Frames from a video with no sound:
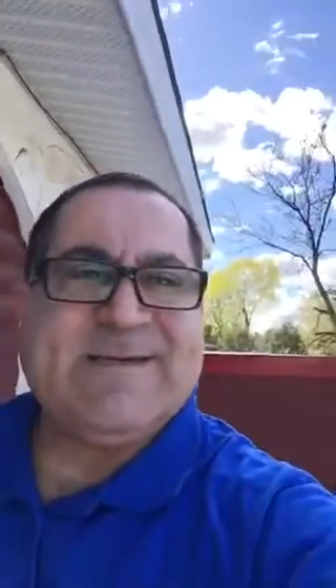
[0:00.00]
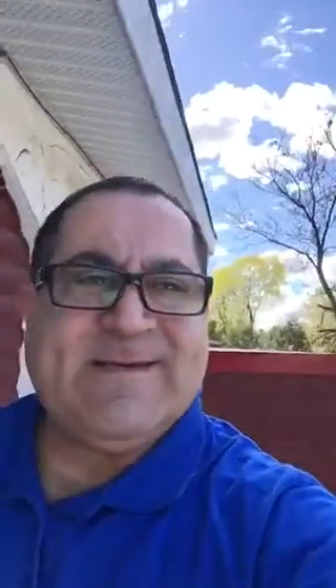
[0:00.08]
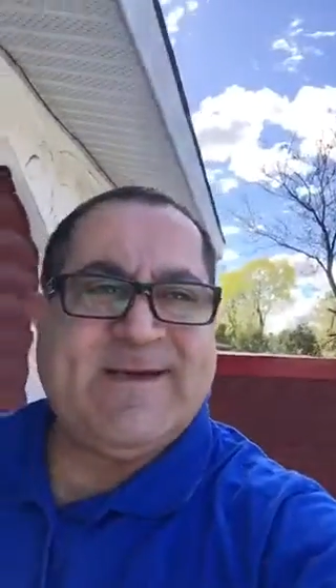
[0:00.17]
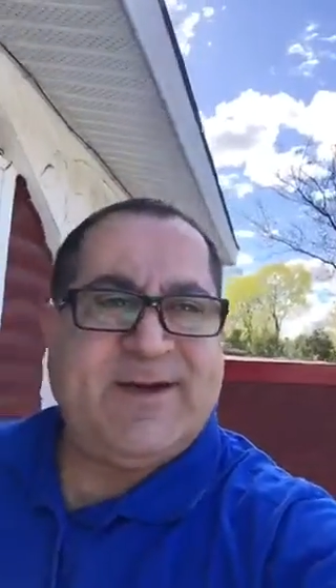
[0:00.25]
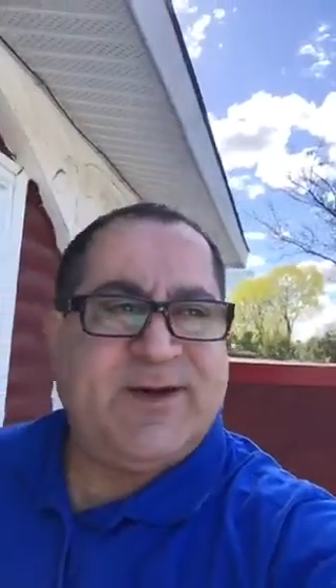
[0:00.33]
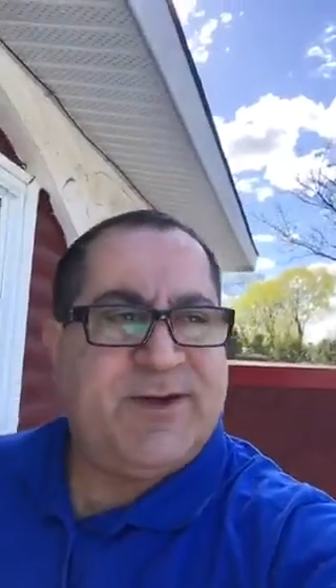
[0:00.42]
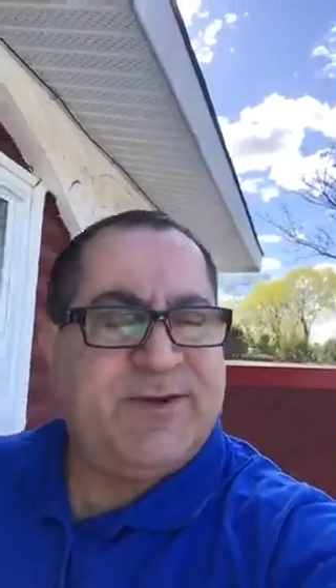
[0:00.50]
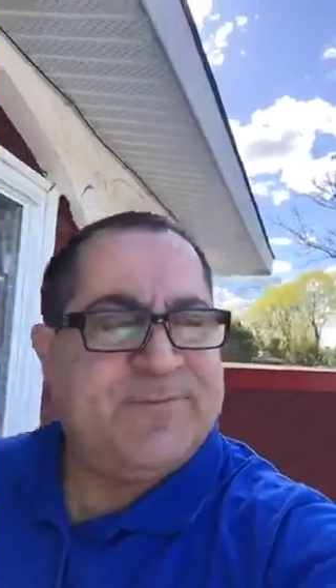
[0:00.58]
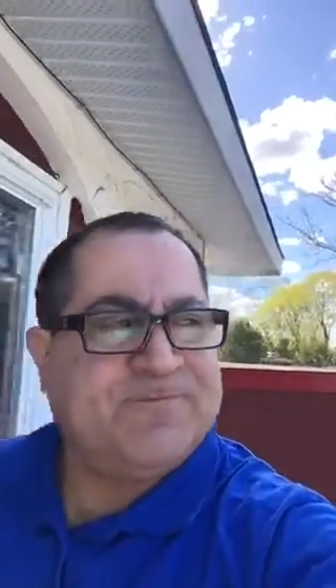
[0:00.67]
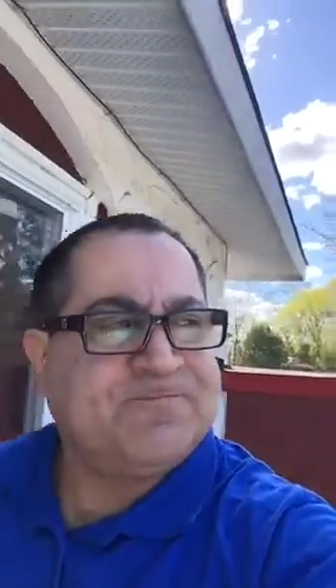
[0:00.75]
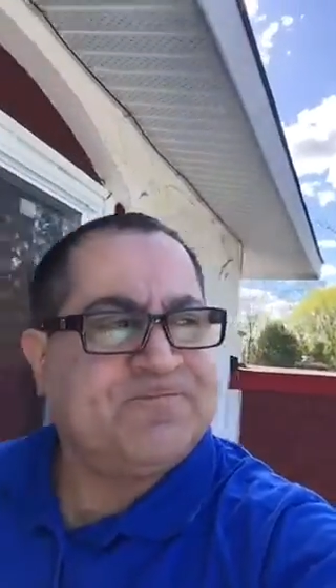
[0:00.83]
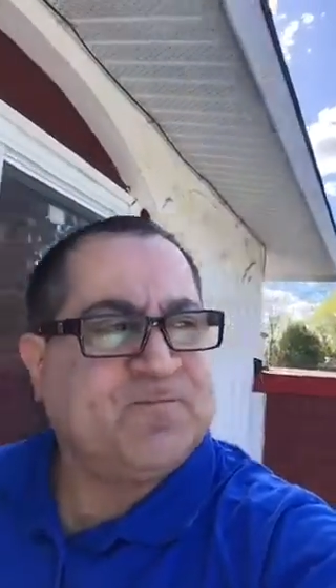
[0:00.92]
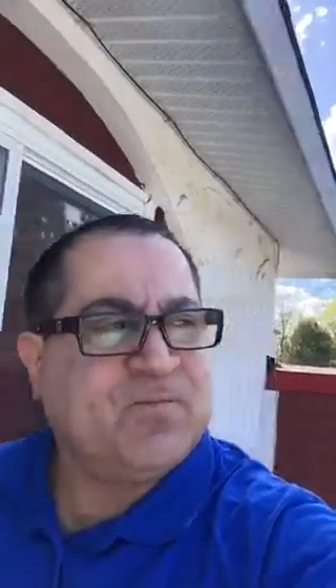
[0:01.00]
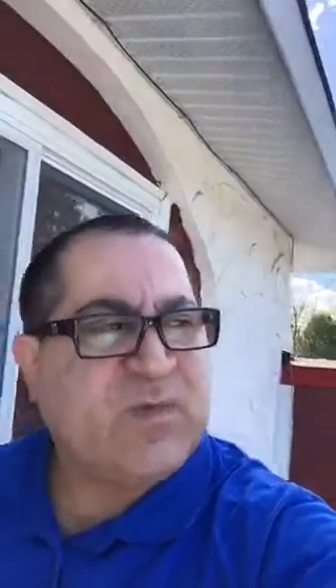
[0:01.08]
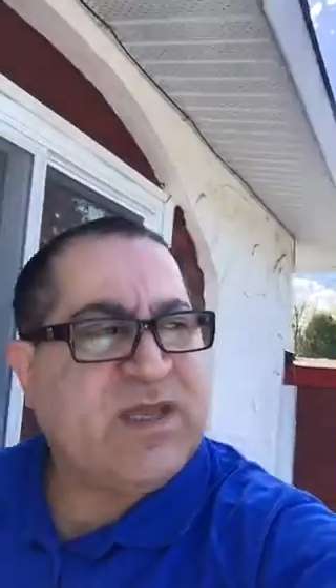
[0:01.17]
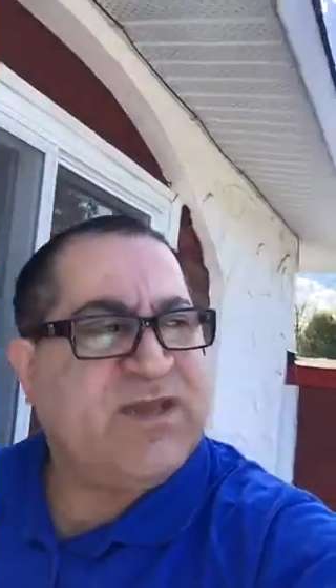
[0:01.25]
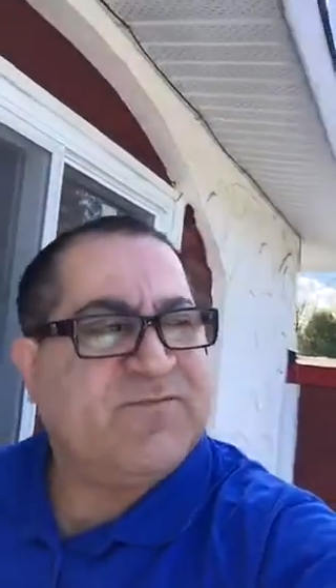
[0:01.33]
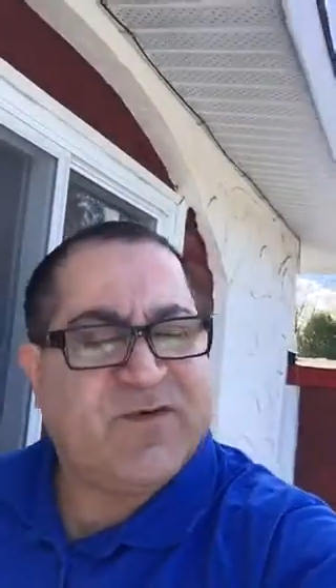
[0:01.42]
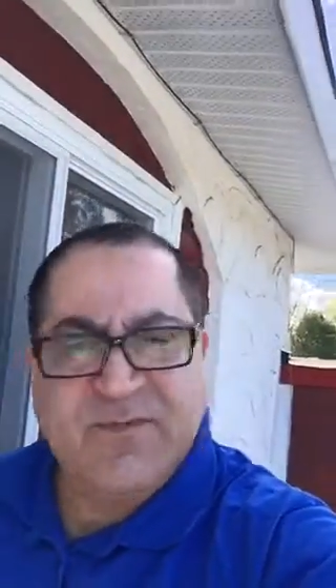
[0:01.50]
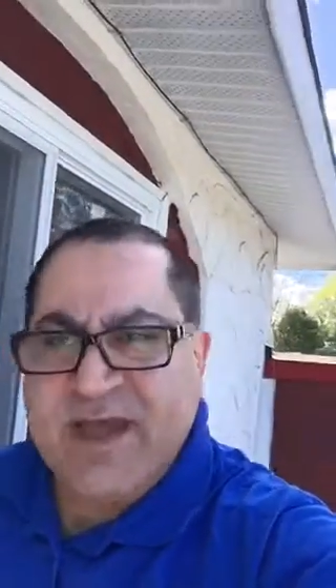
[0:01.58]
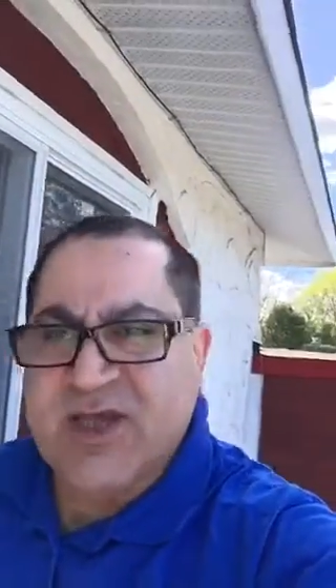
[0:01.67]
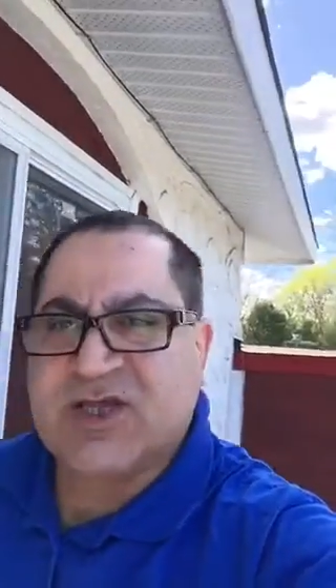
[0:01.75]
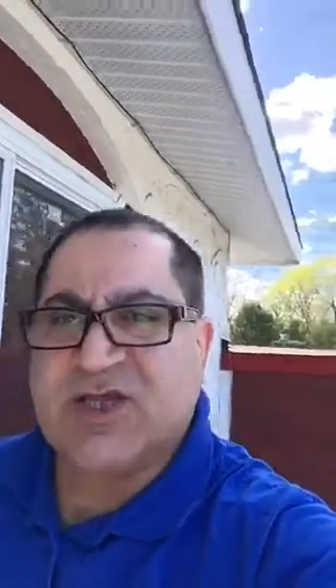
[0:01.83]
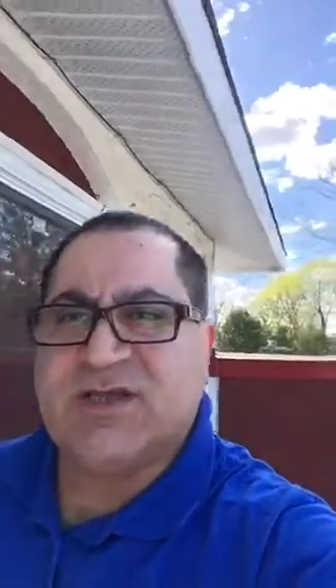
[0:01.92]

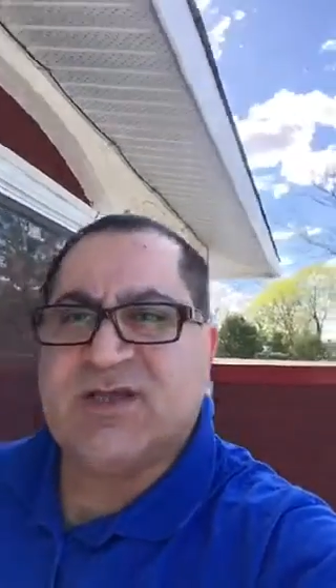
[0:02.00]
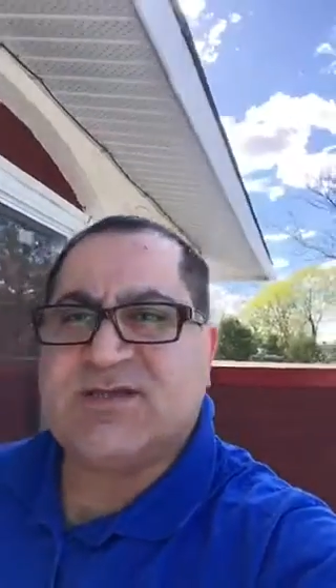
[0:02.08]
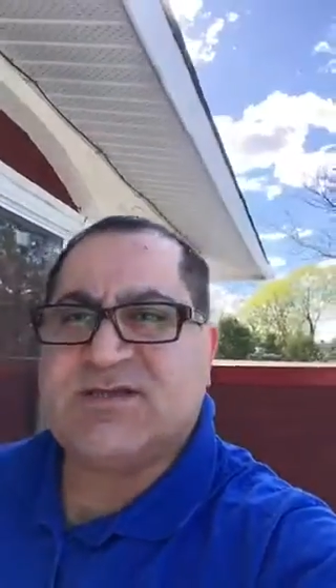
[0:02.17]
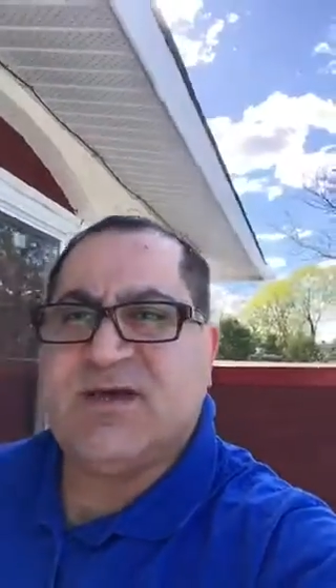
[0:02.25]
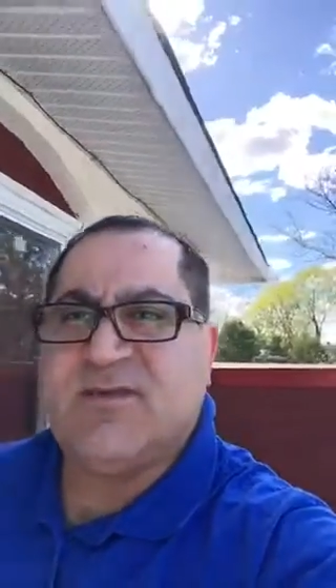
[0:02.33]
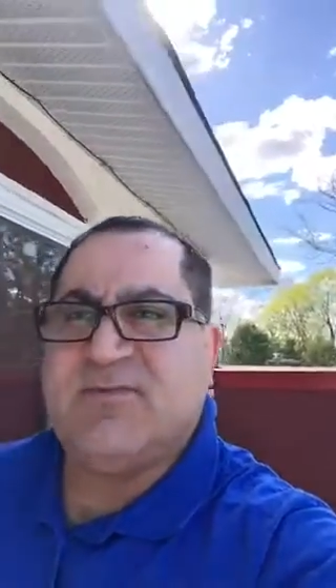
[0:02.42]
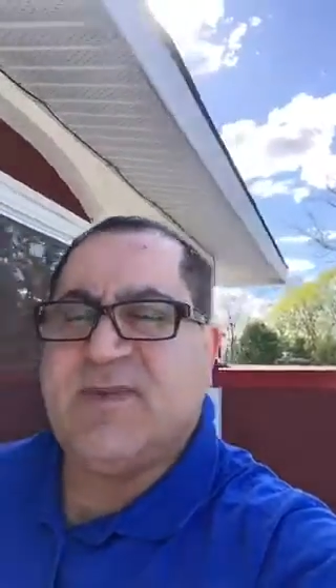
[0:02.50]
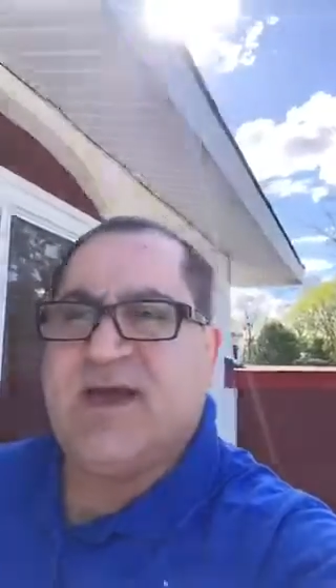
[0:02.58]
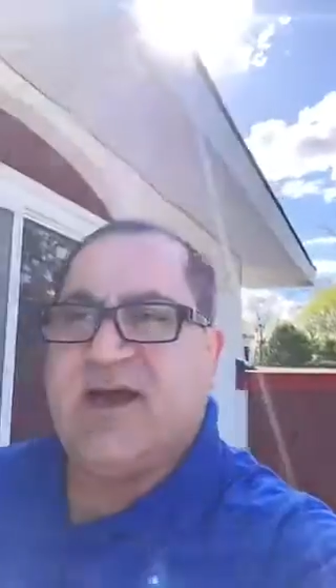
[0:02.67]
information, there's some